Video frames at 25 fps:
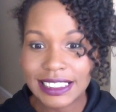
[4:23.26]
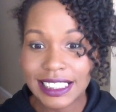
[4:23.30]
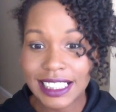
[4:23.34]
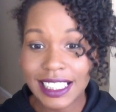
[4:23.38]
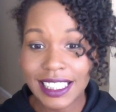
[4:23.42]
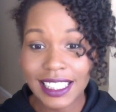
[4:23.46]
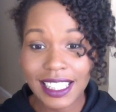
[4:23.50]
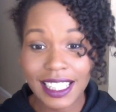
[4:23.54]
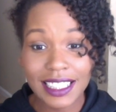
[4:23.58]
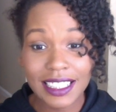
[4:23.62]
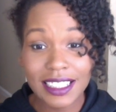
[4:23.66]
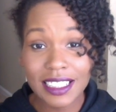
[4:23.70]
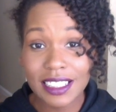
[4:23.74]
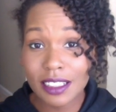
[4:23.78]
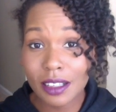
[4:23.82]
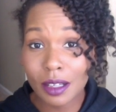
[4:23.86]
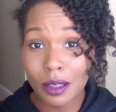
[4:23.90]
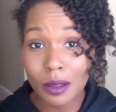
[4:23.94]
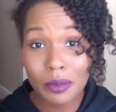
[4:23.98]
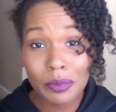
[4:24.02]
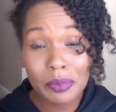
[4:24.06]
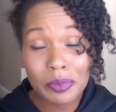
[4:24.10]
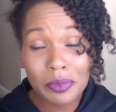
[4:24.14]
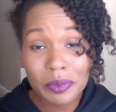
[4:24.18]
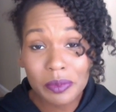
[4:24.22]
And I just
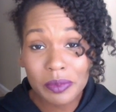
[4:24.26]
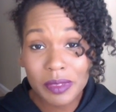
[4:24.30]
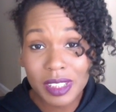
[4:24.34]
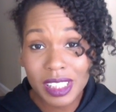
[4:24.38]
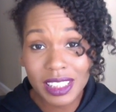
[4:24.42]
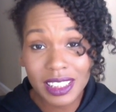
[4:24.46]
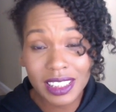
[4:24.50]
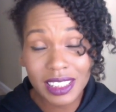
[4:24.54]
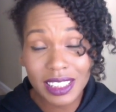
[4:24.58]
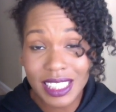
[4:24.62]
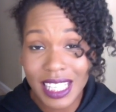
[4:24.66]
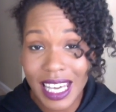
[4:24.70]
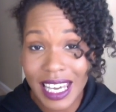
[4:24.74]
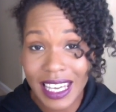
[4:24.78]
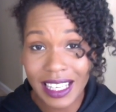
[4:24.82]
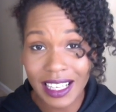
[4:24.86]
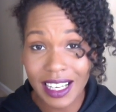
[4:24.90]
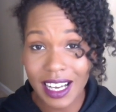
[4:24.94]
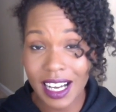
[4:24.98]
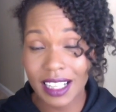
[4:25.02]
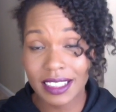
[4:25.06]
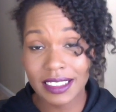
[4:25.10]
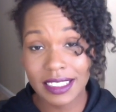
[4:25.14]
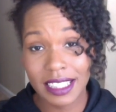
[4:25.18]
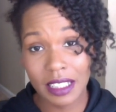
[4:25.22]
hope to stay in
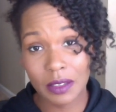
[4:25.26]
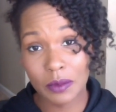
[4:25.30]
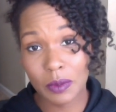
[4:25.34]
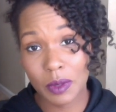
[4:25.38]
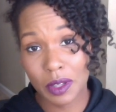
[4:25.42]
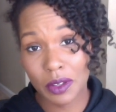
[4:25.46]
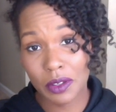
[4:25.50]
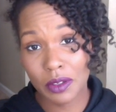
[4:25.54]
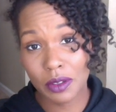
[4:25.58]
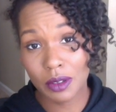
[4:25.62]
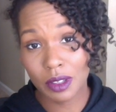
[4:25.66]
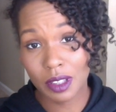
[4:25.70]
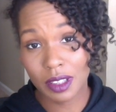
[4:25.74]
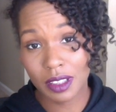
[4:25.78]
contact with you.